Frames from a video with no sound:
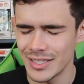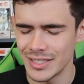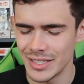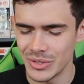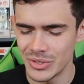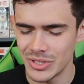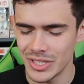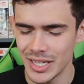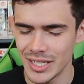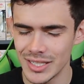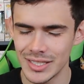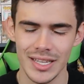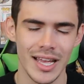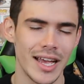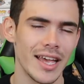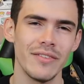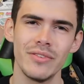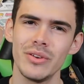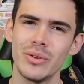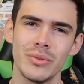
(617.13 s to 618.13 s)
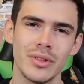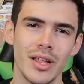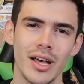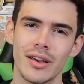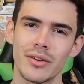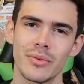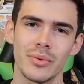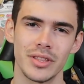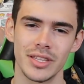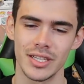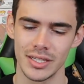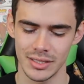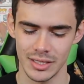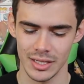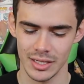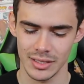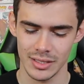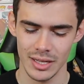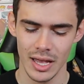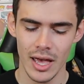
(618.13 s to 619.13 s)
No chase. I have no luck with these
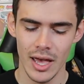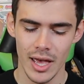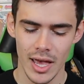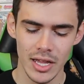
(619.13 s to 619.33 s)
things.